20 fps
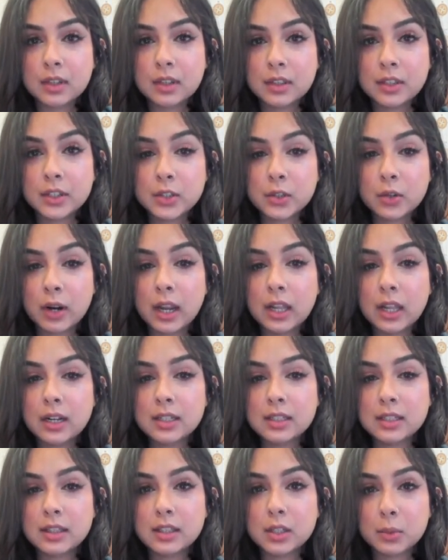The trial
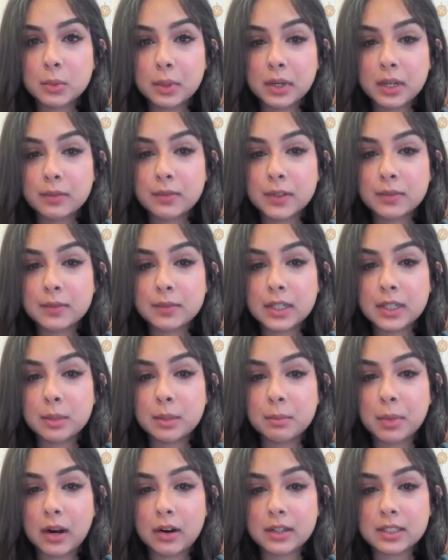into the
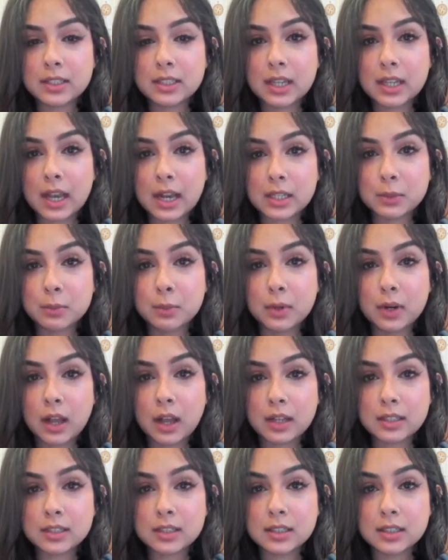2015 Paris attacks will
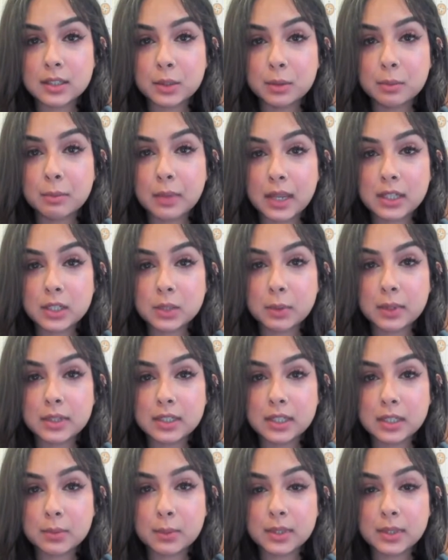last until May
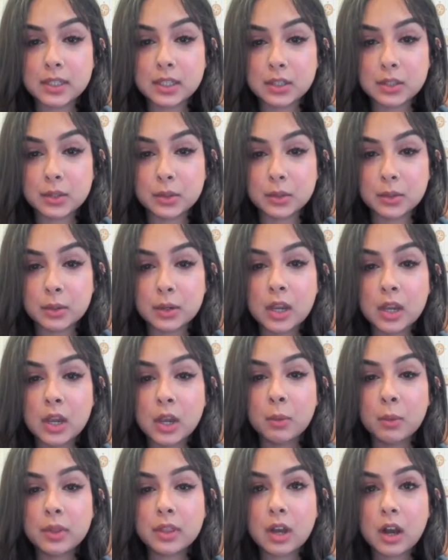2022,
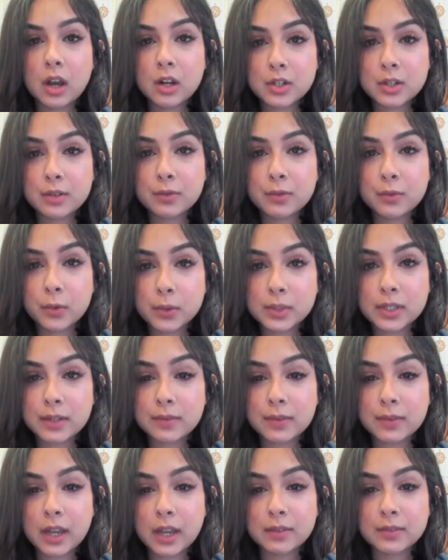with
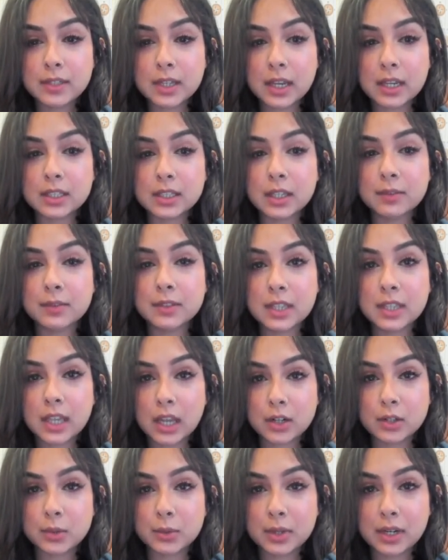145 days of
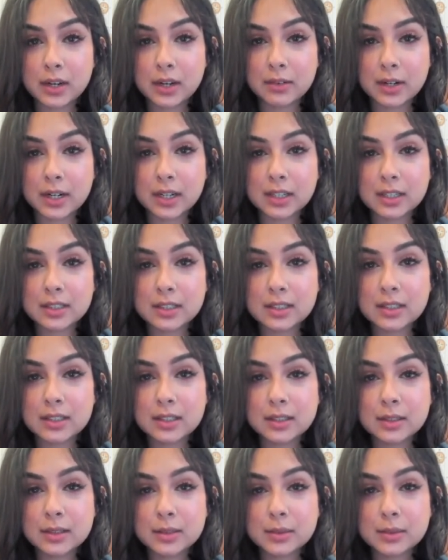scheduled hearings.